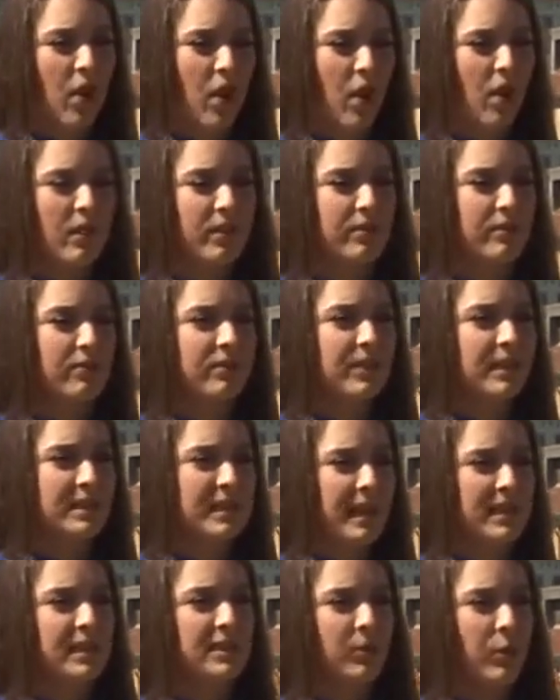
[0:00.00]
all of the
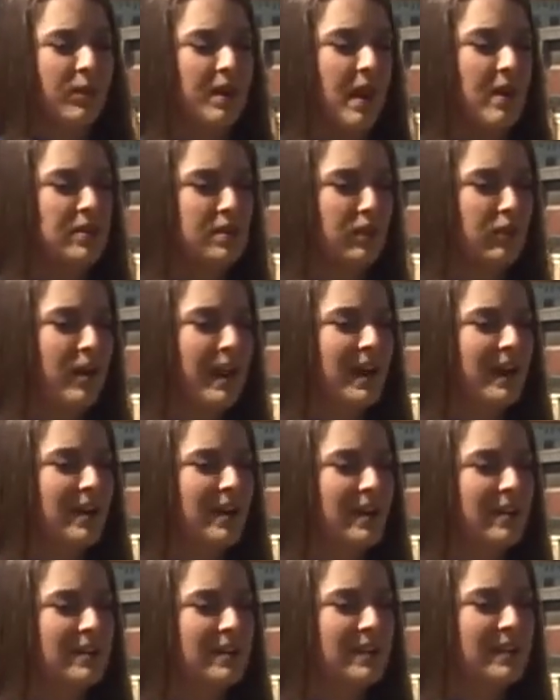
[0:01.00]
Texas 4000
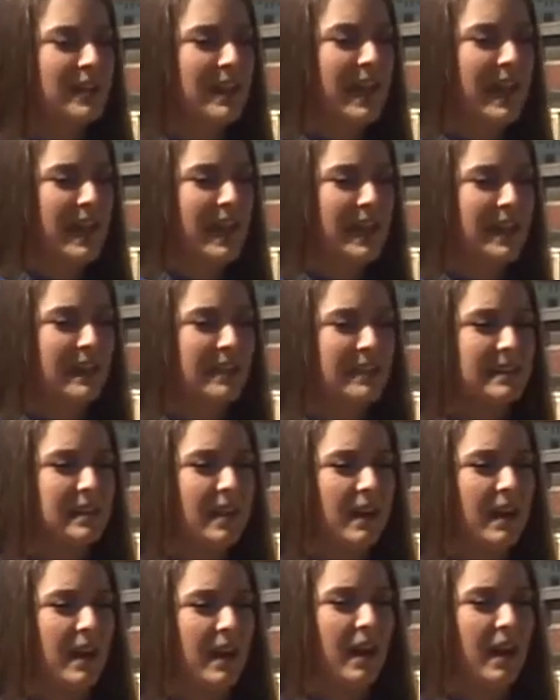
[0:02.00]
riders is